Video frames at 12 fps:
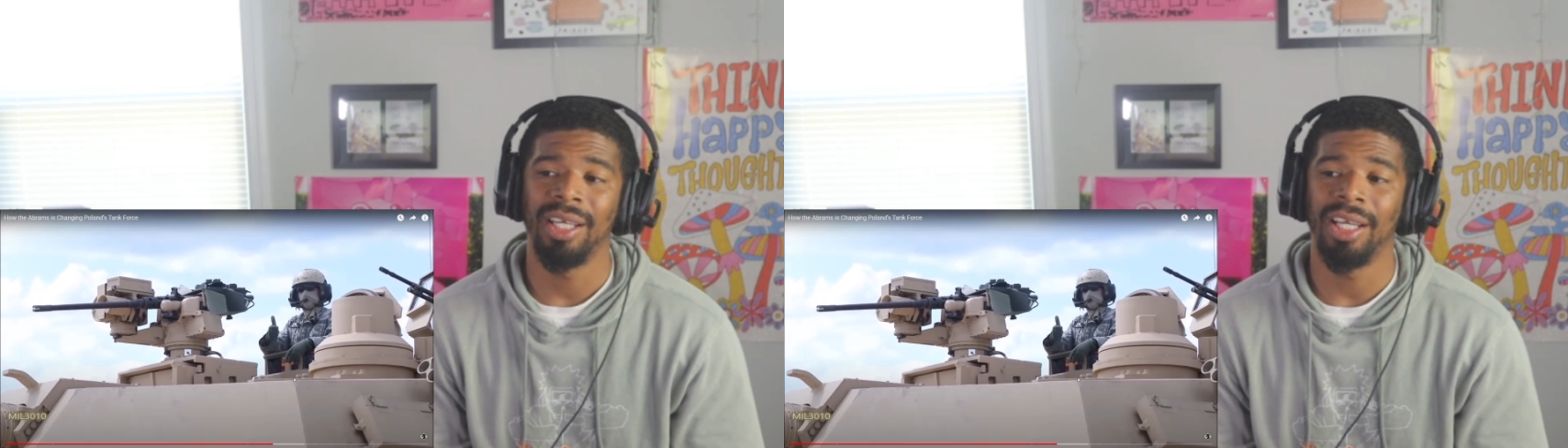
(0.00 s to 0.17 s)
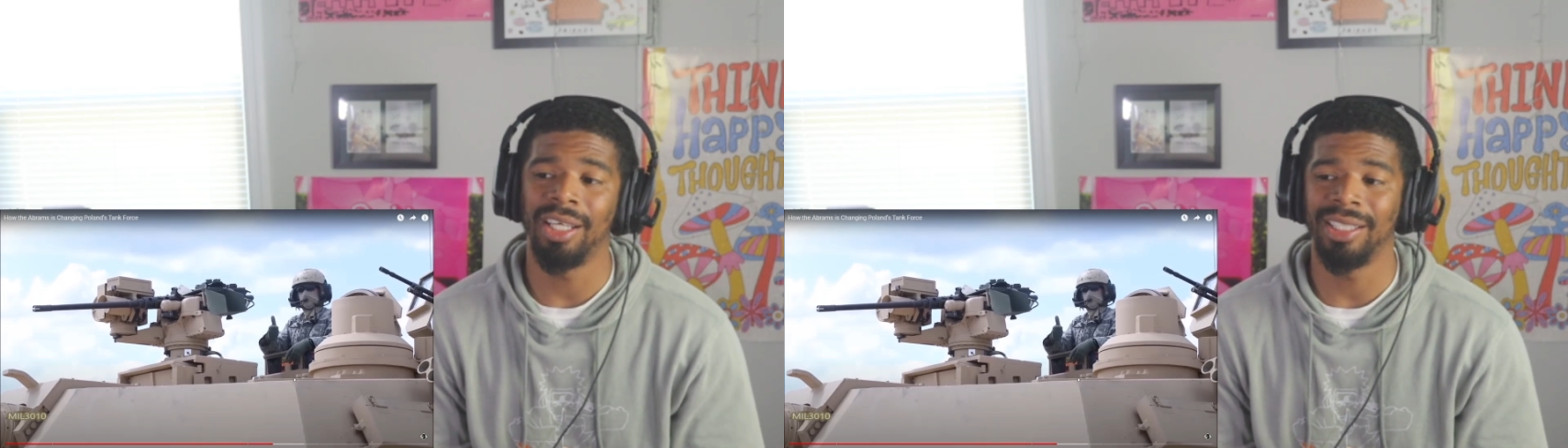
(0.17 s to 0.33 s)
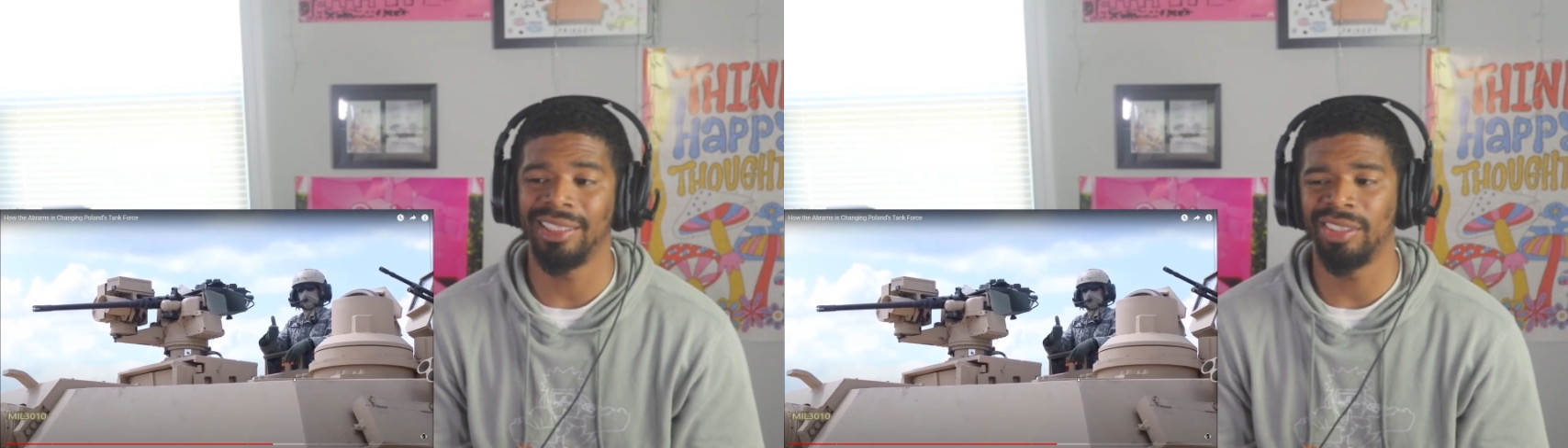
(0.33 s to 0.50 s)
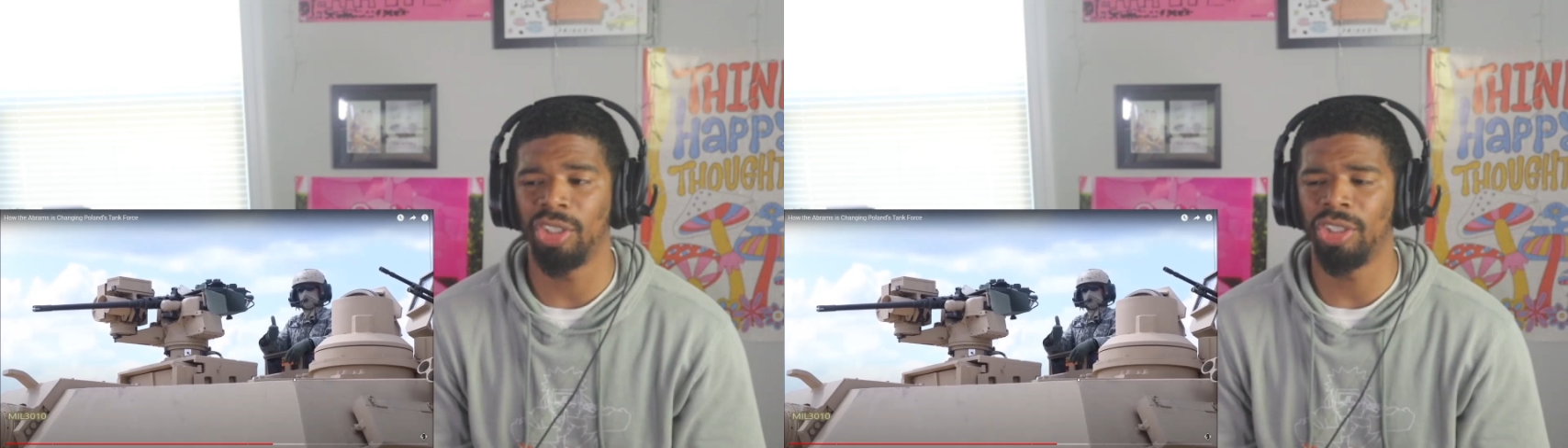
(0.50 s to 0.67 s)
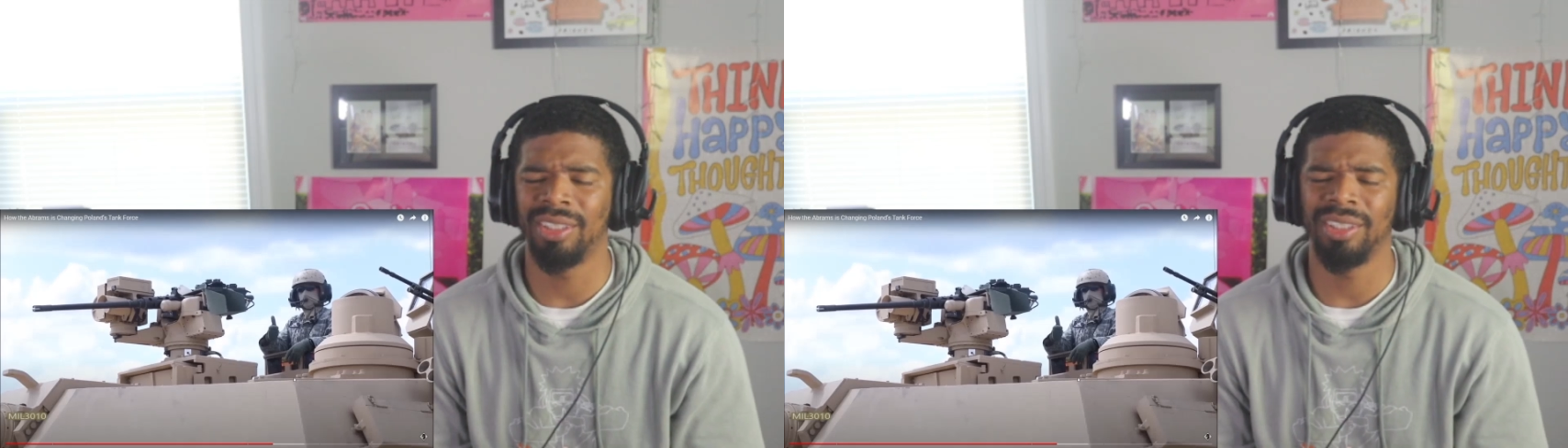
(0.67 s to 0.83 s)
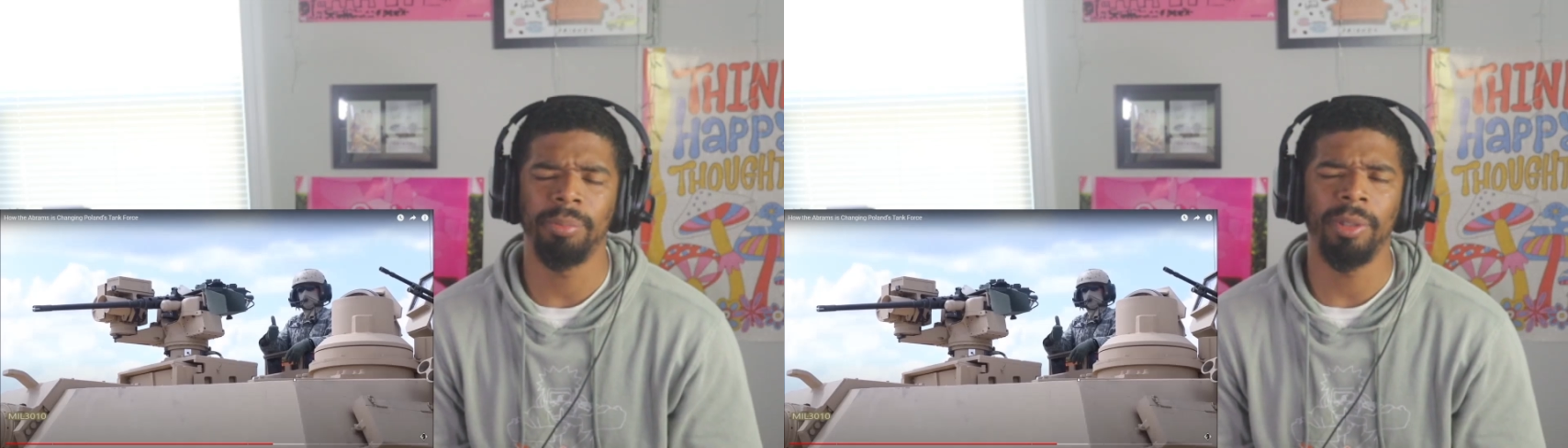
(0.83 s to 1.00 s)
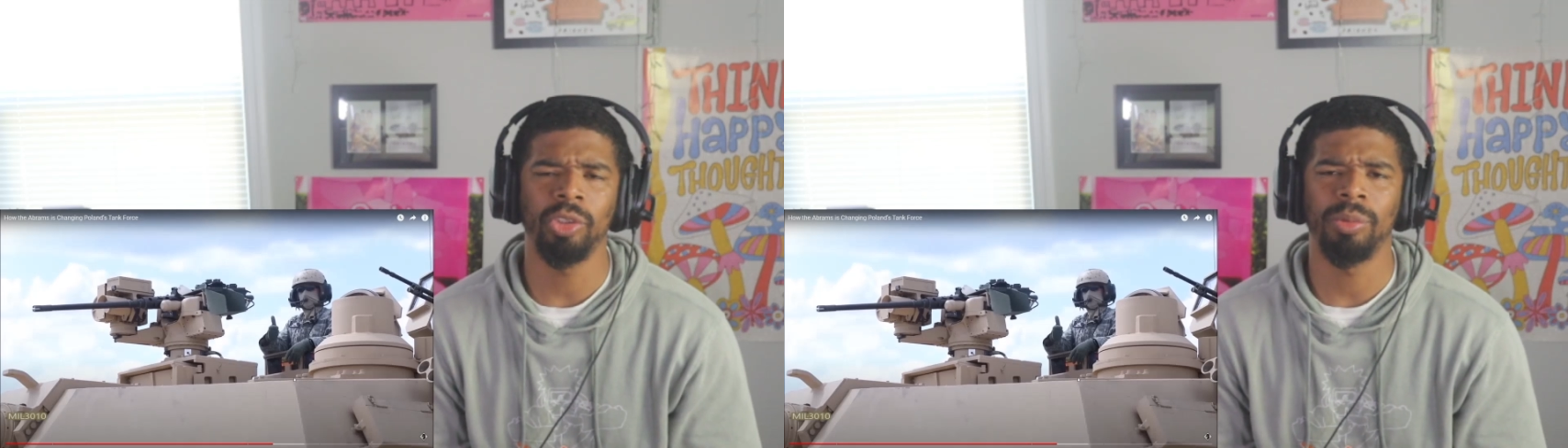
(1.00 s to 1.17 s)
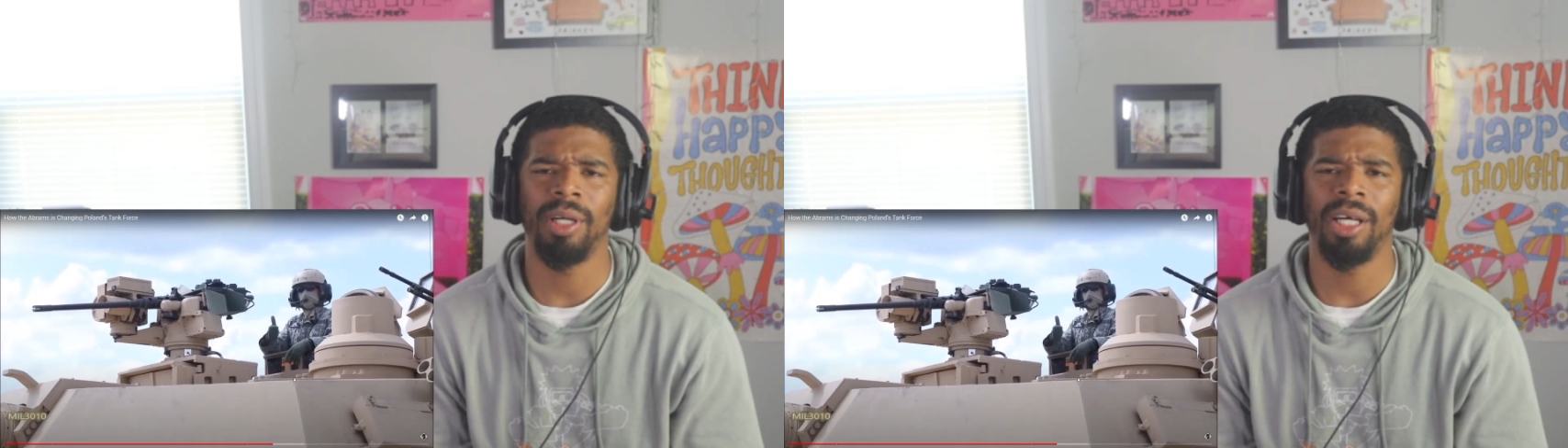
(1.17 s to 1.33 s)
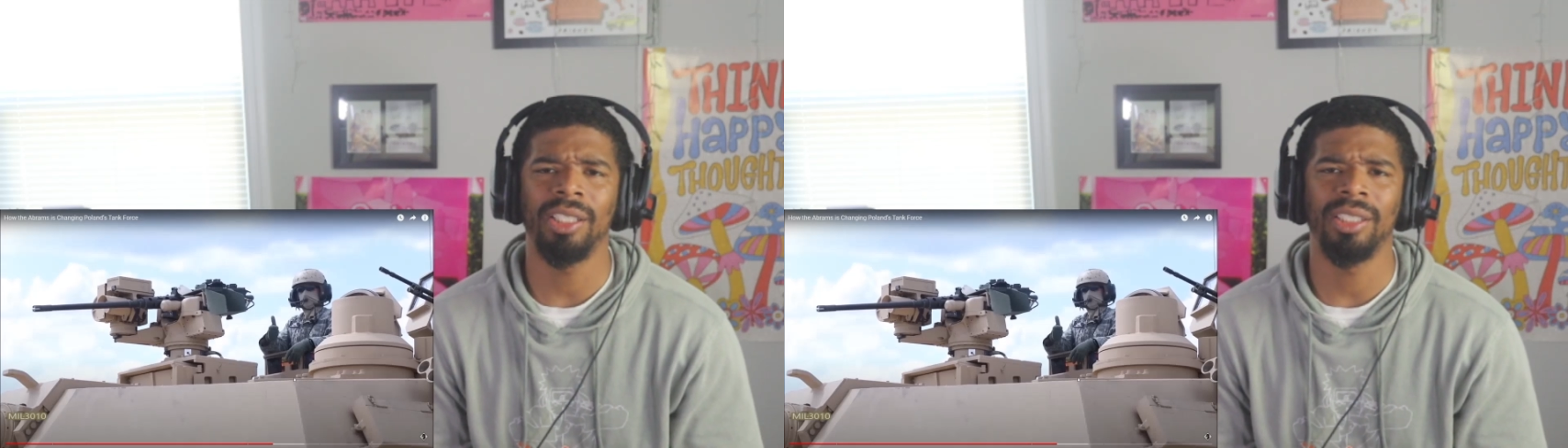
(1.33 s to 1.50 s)
or the most
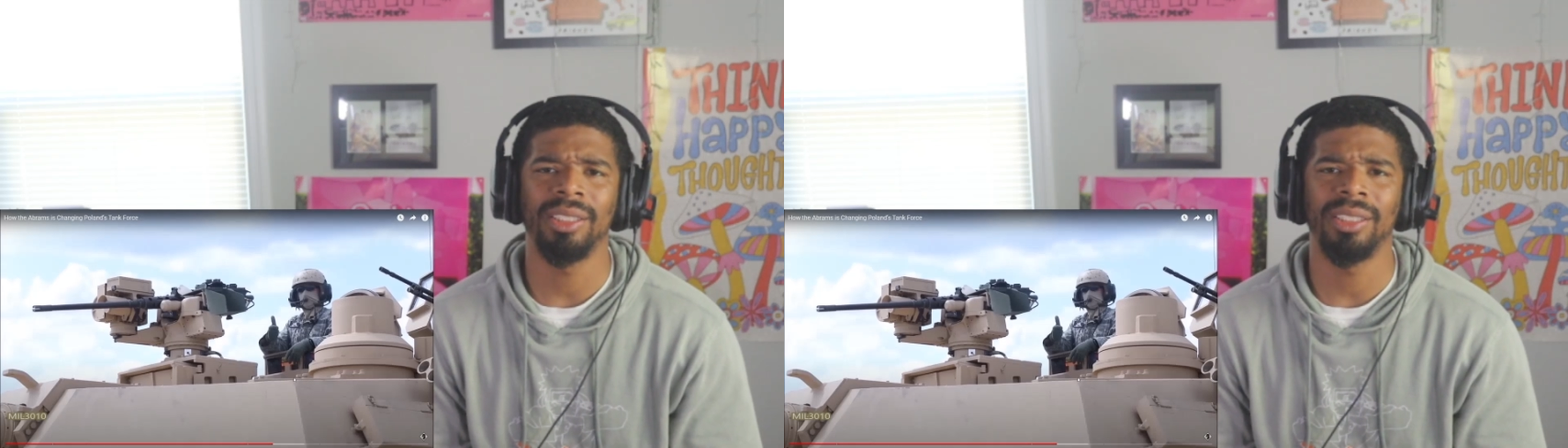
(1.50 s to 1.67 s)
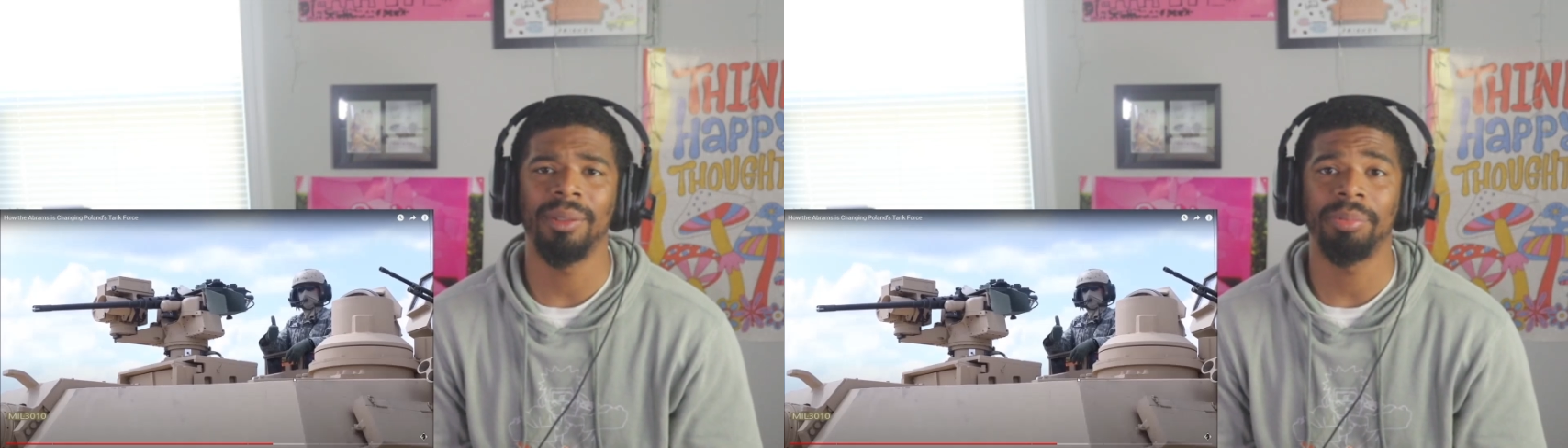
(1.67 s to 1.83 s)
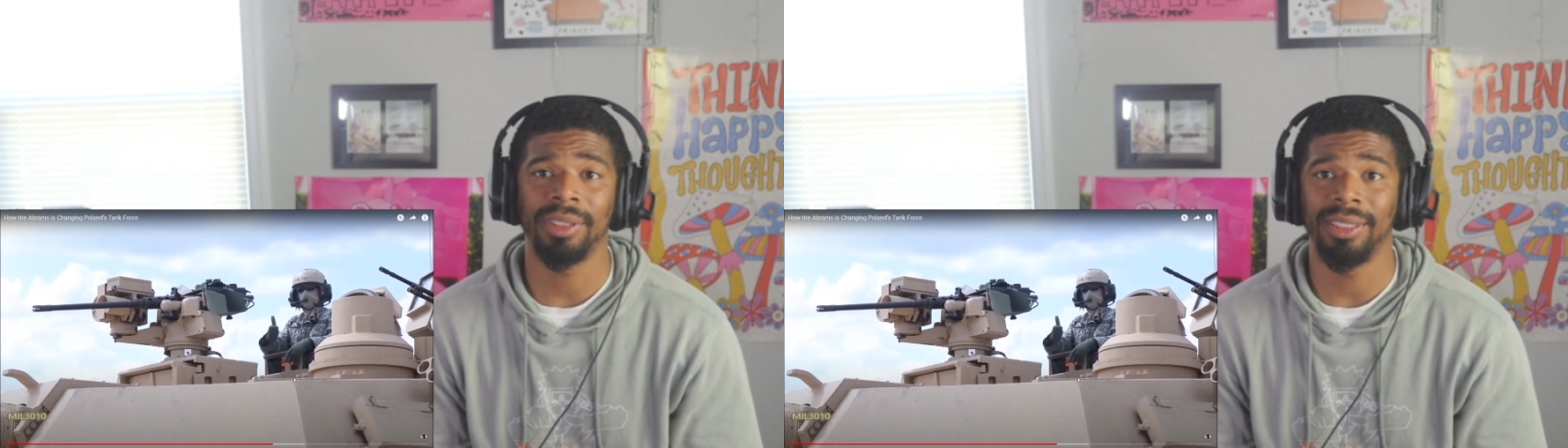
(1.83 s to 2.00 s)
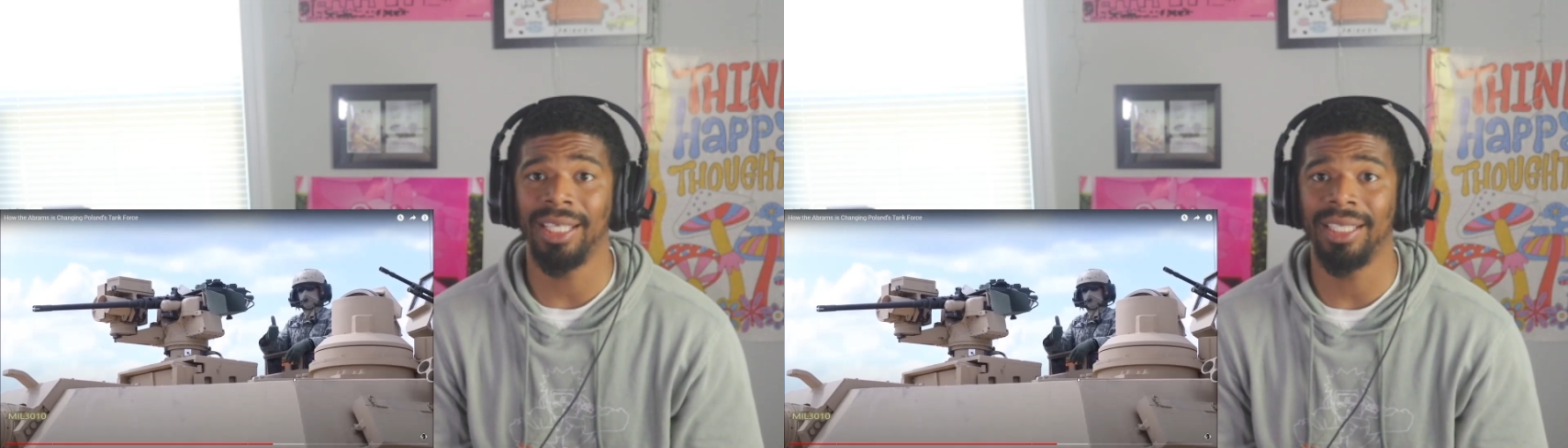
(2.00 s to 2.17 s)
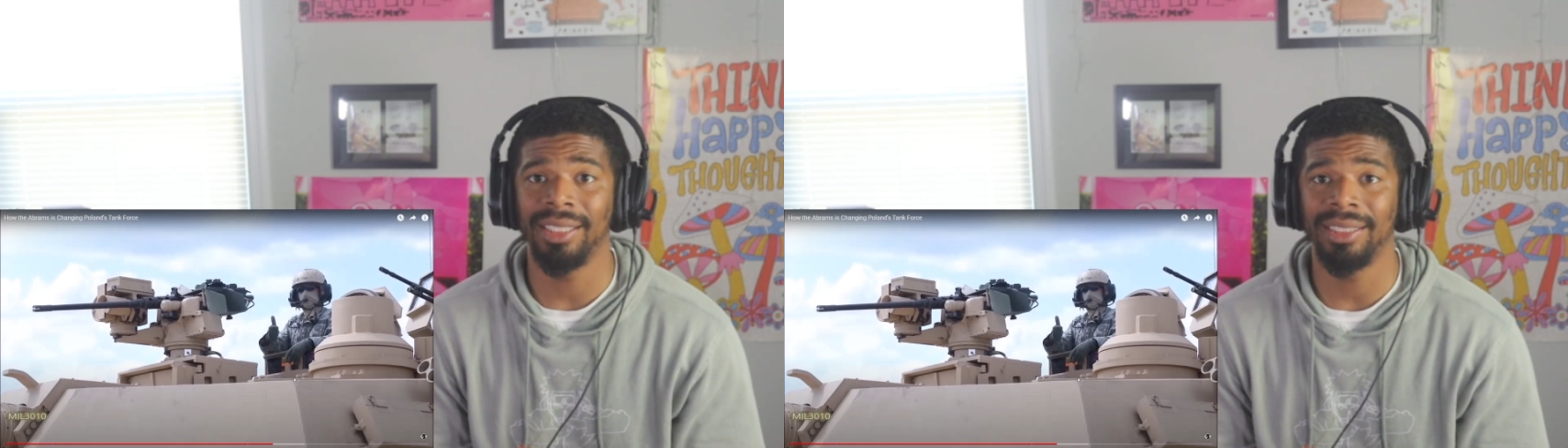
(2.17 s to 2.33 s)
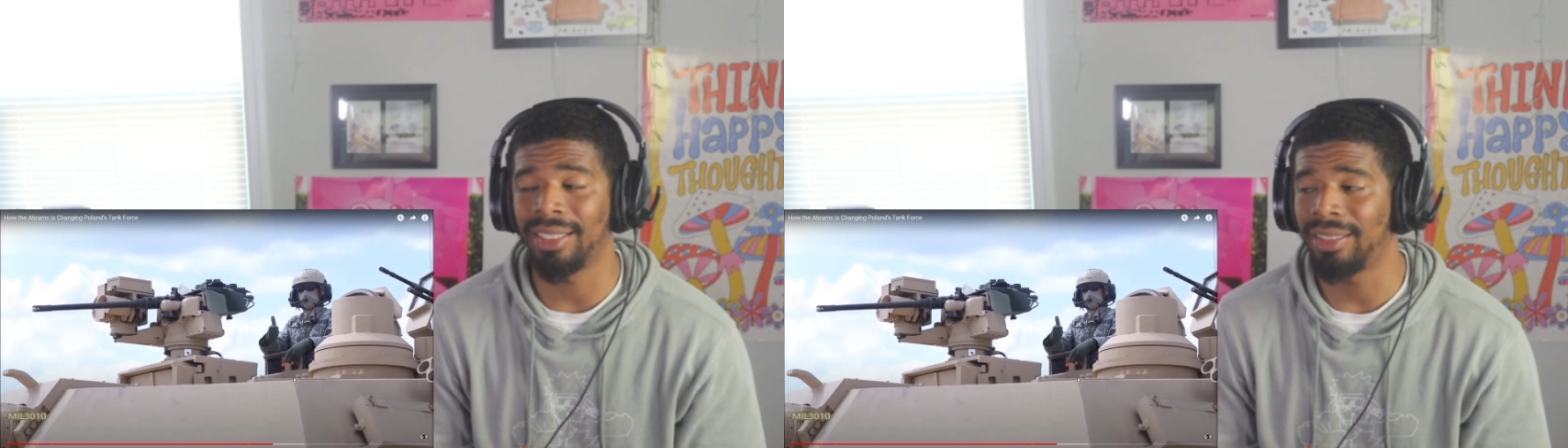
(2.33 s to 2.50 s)
modern and up-to-date